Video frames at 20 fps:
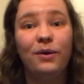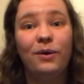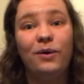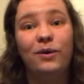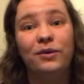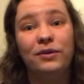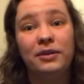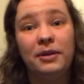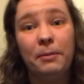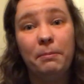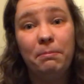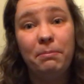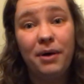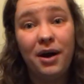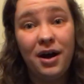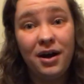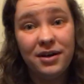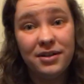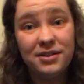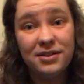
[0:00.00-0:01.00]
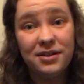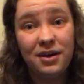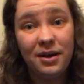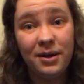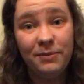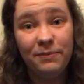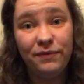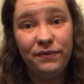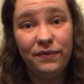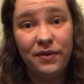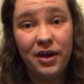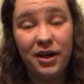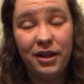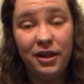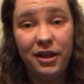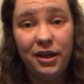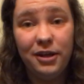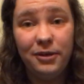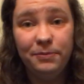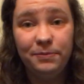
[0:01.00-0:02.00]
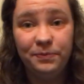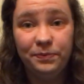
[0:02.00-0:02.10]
on part-time furlough.